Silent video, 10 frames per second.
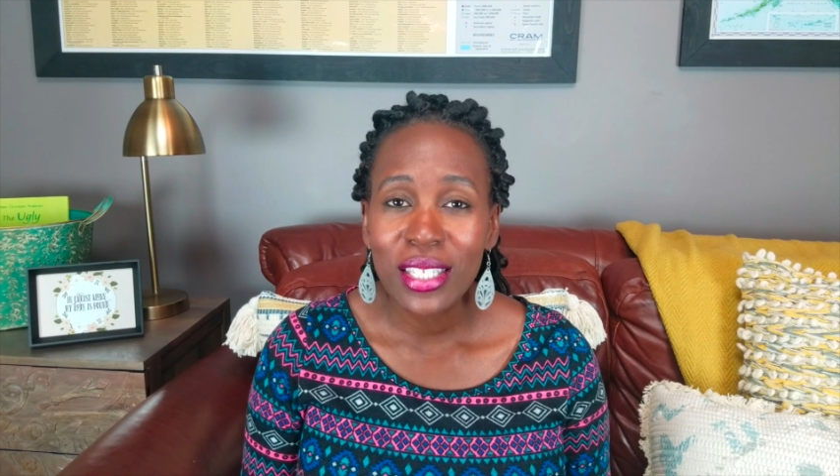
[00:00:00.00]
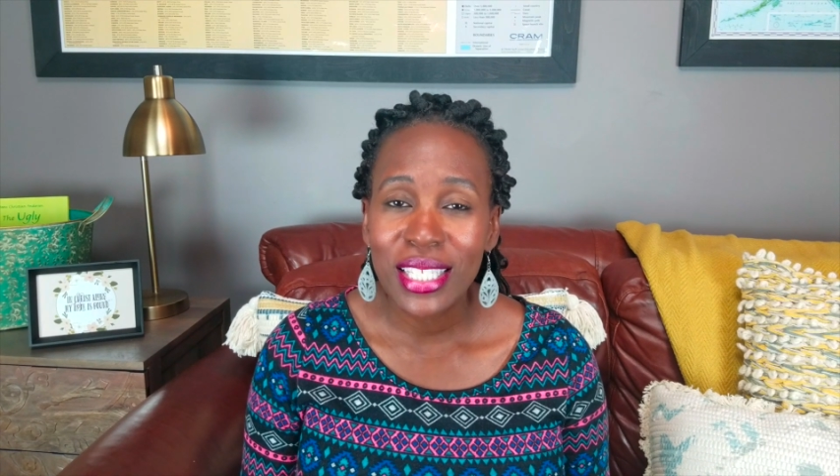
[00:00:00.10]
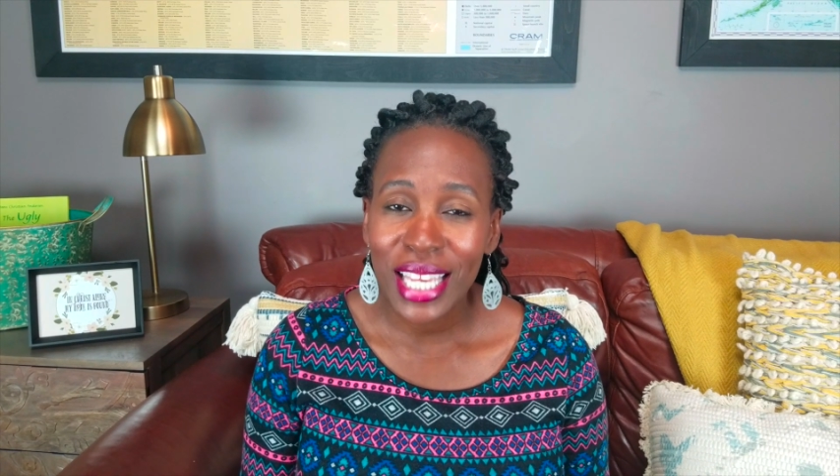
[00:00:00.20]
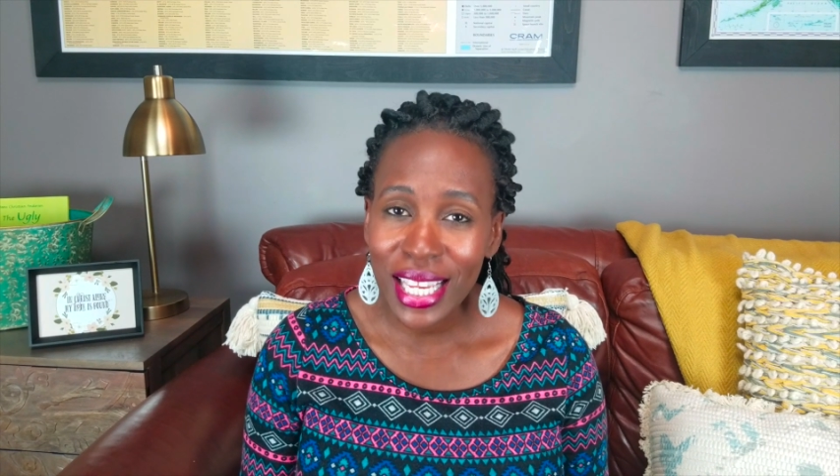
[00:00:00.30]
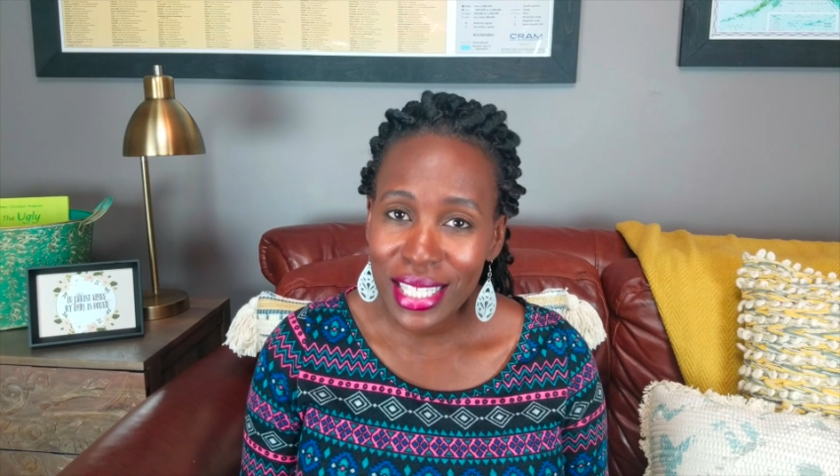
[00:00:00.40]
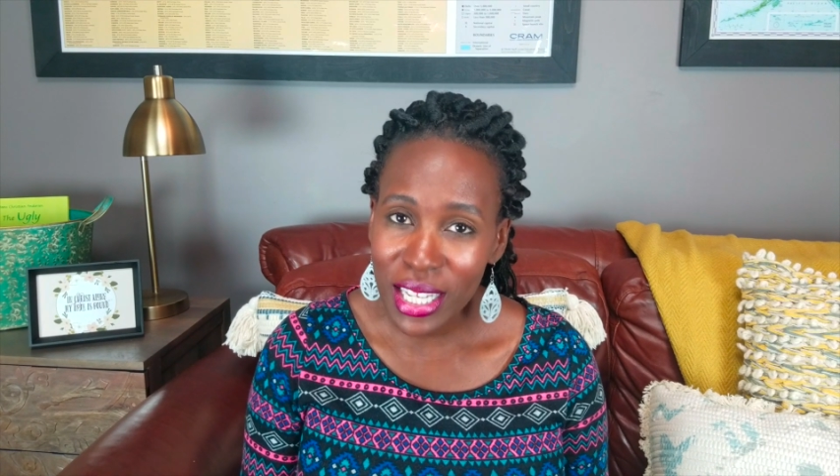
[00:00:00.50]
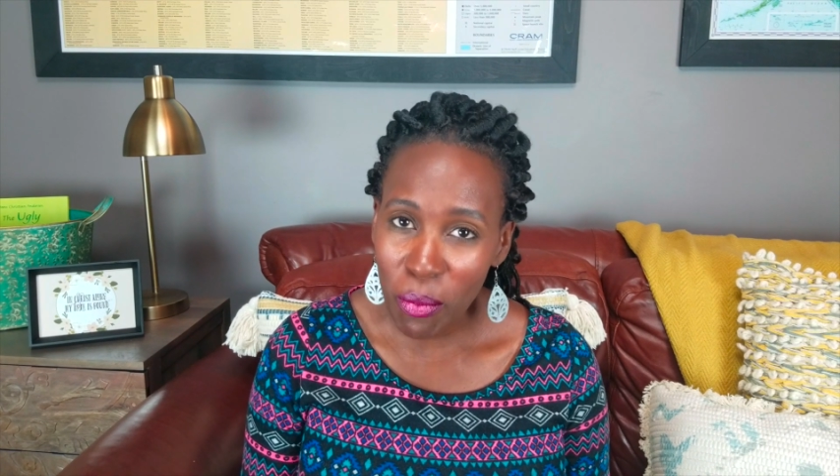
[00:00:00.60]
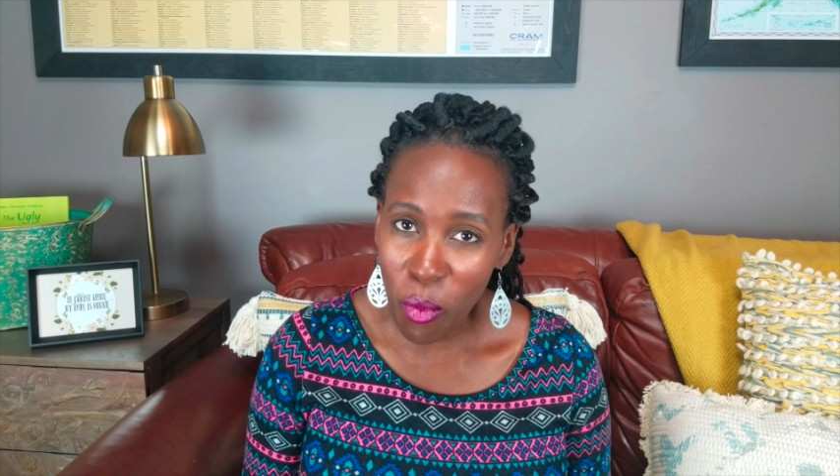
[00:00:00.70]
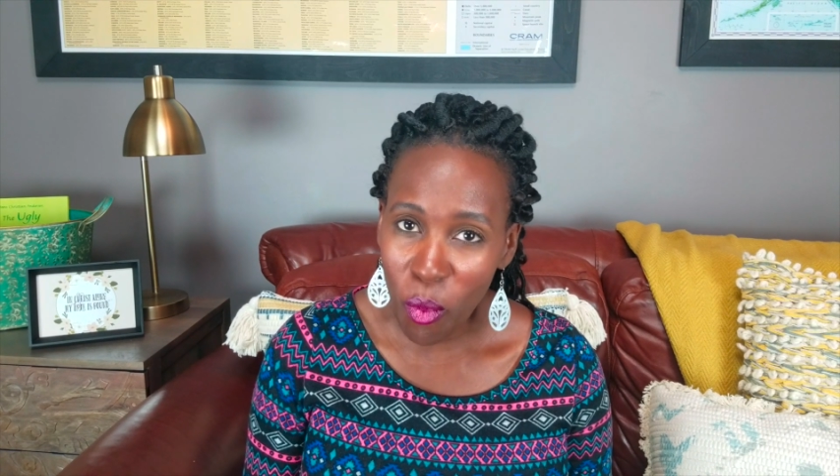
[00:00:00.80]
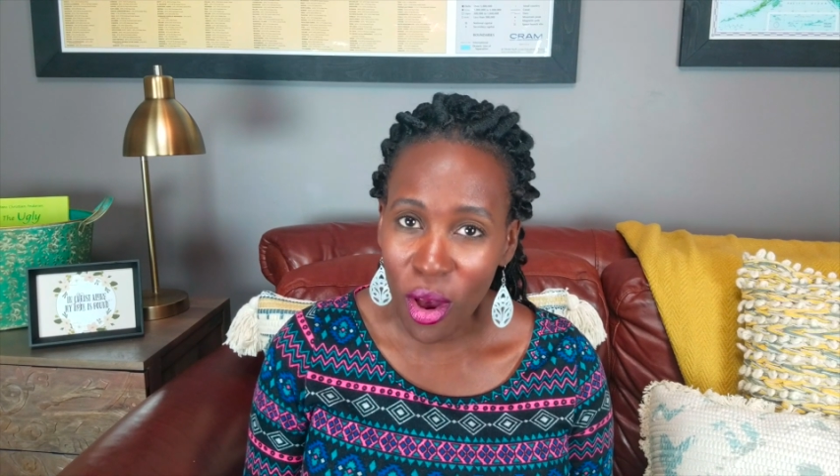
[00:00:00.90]
take
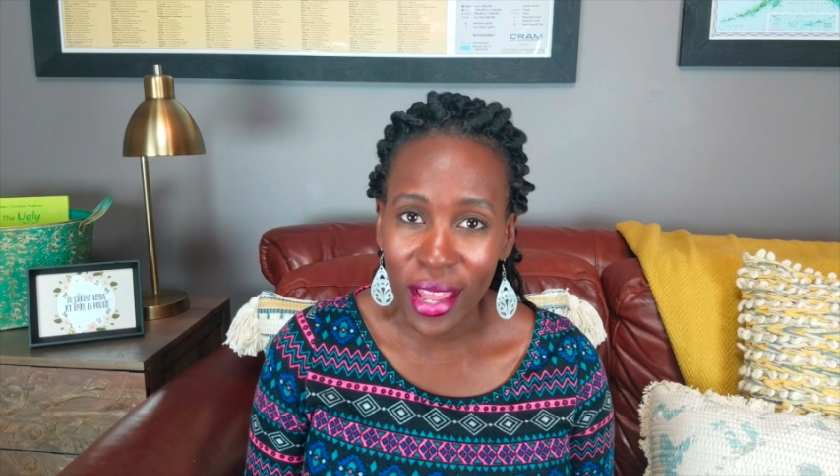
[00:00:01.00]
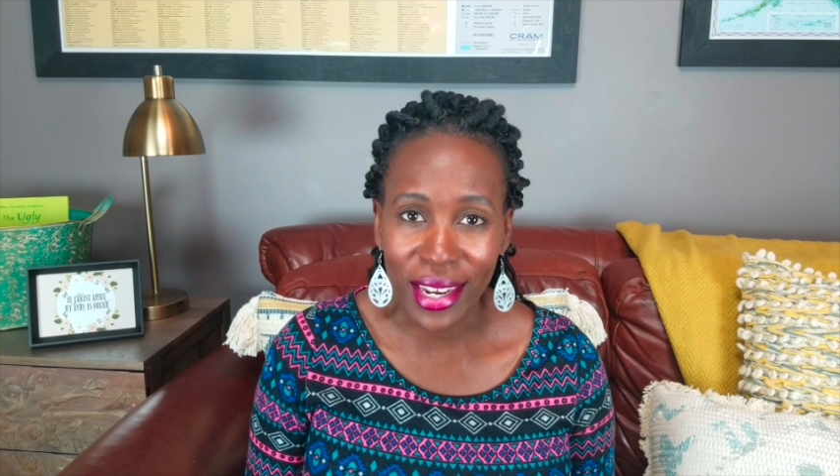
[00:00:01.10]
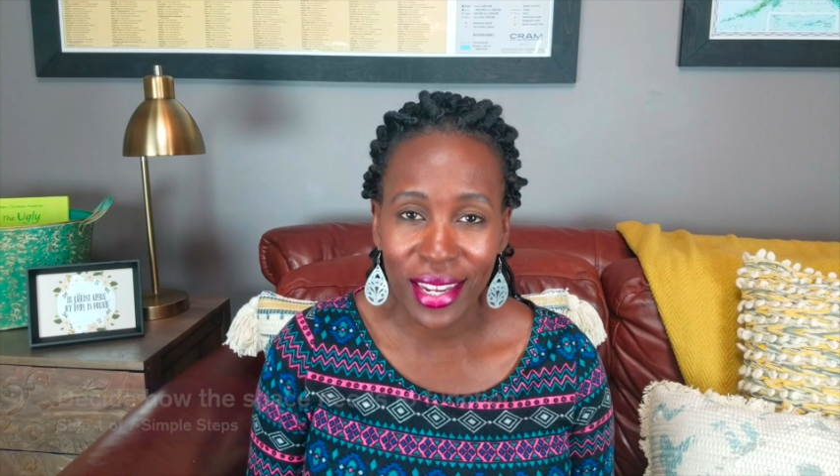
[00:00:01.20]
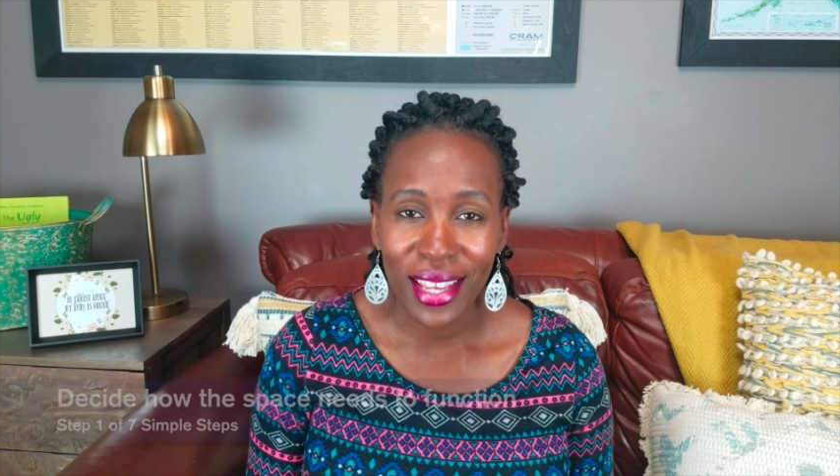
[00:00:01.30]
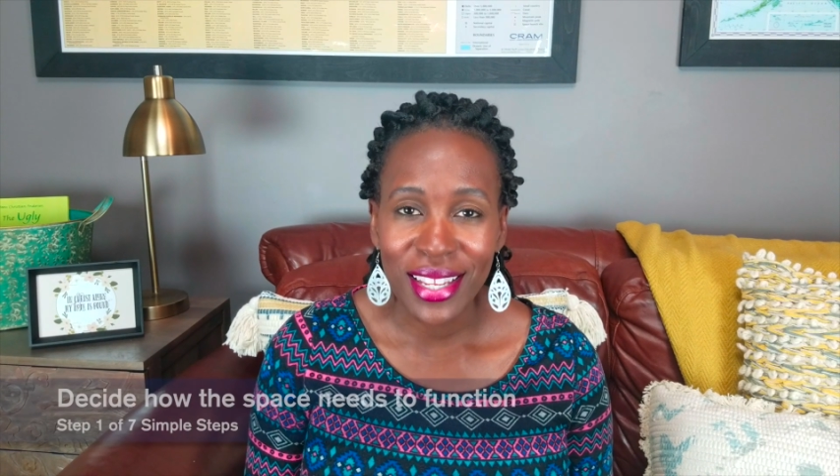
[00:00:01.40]
step 1.